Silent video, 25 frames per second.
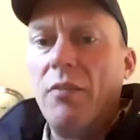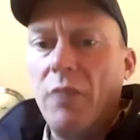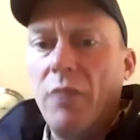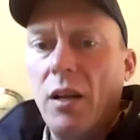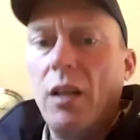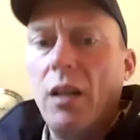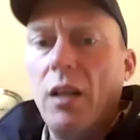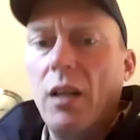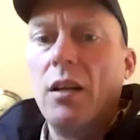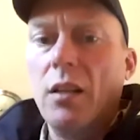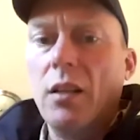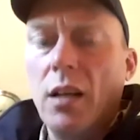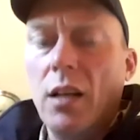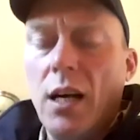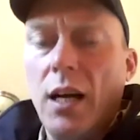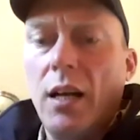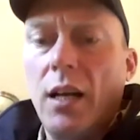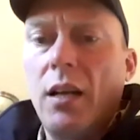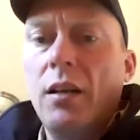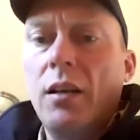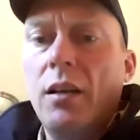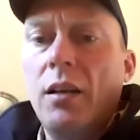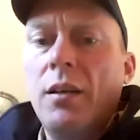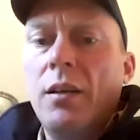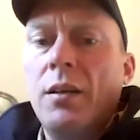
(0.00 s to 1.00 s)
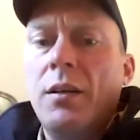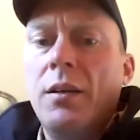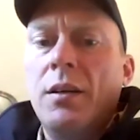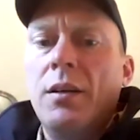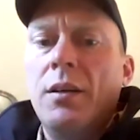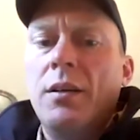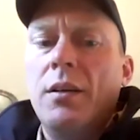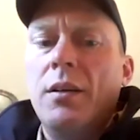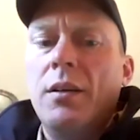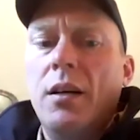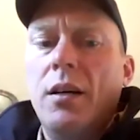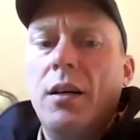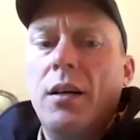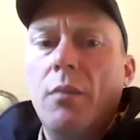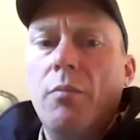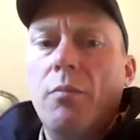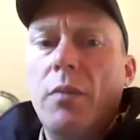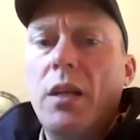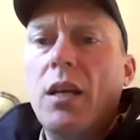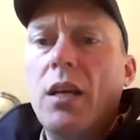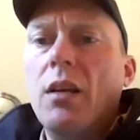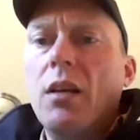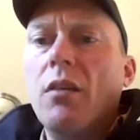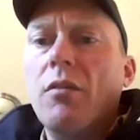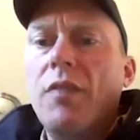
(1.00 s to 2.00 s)
very good luck
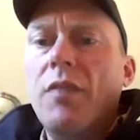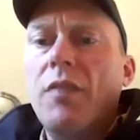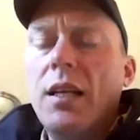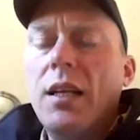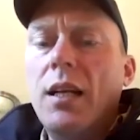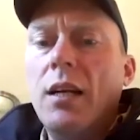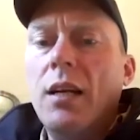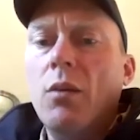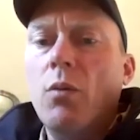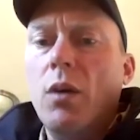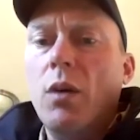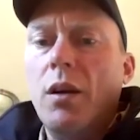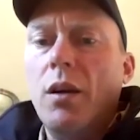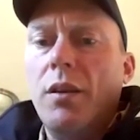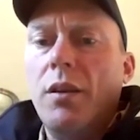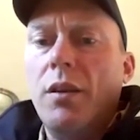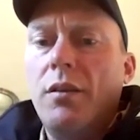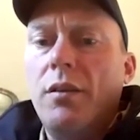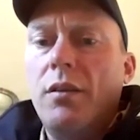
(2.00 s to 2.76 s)
intervening with